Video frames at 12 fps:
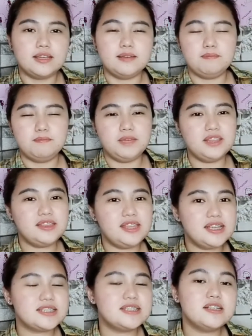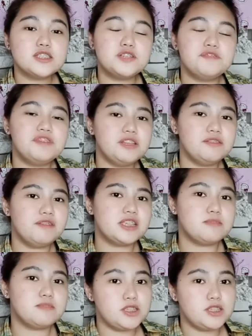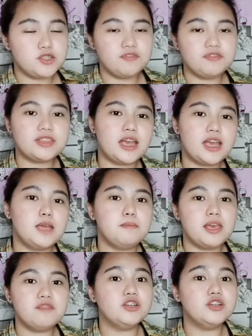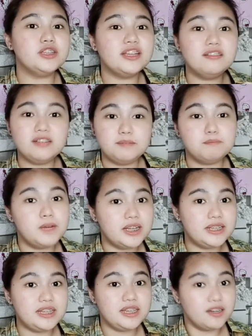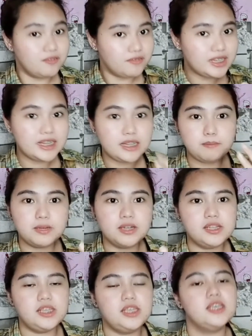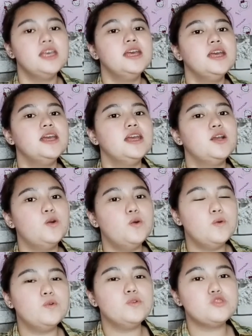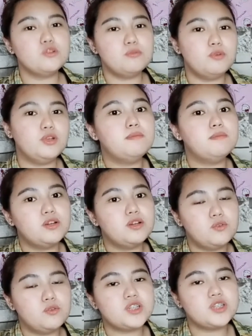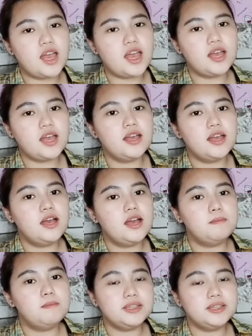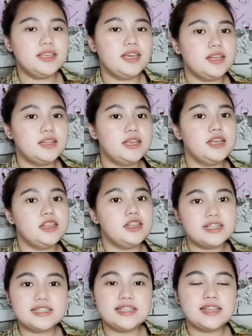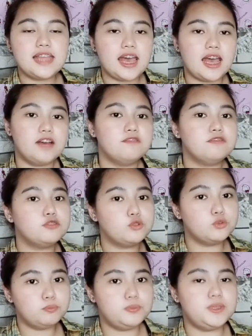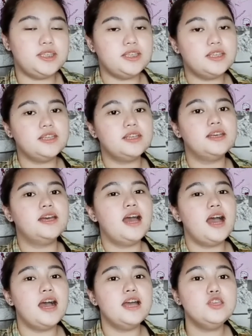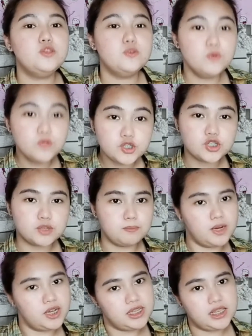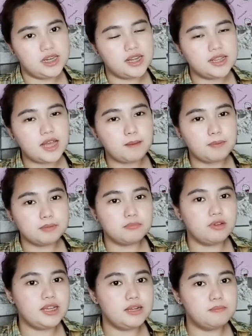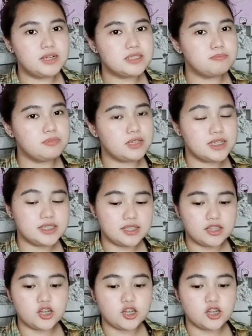It takes lots of investments of time, effort, and money. Really money. Kung gusto mo na mag-grow siya. But again, it doesn't have to be a huge money na dapat mo ilabas. Kasi there